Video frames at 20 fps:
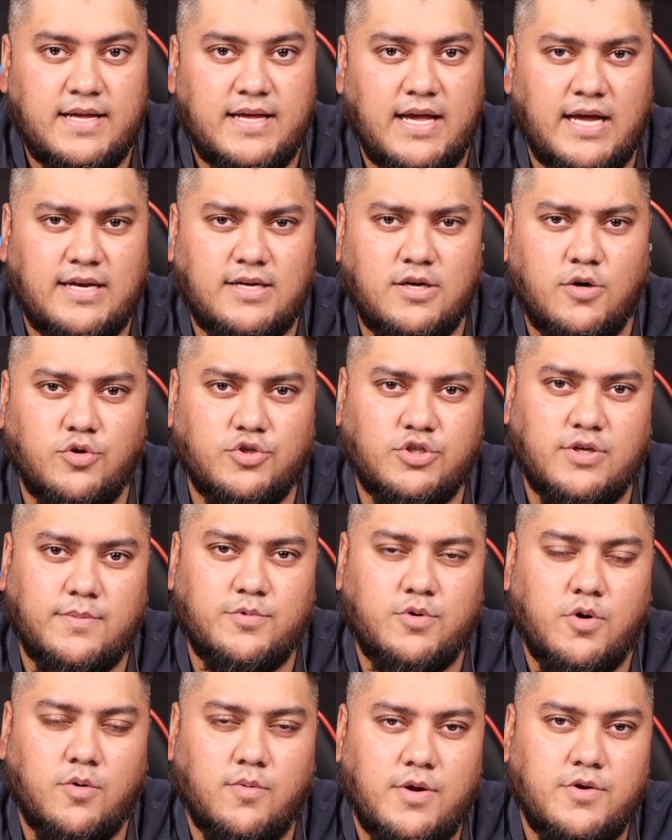and goes
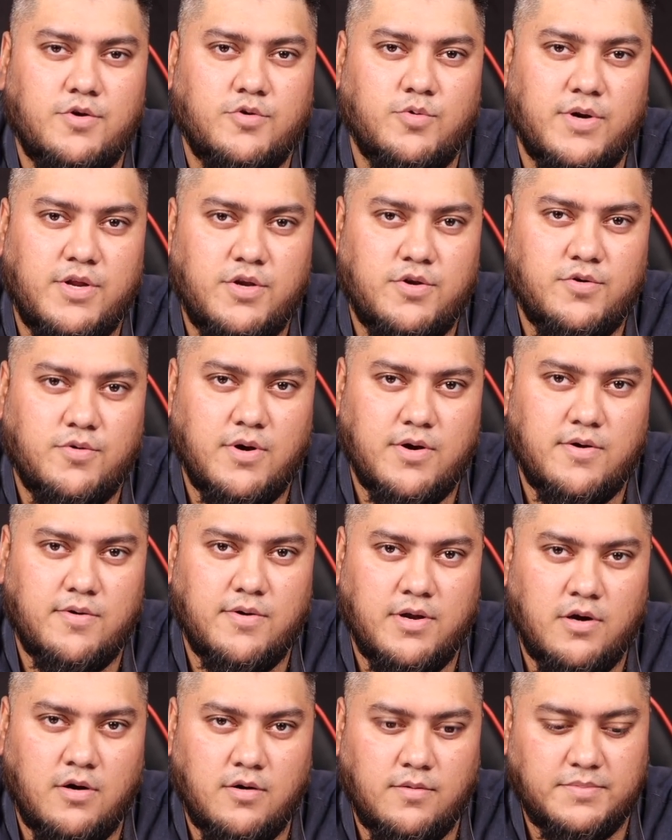up to around 2200
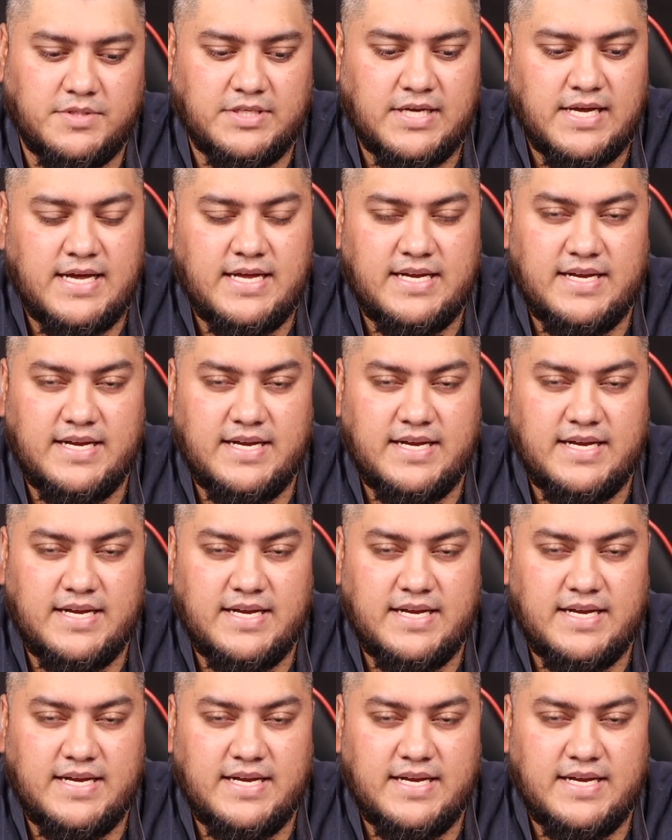dirhams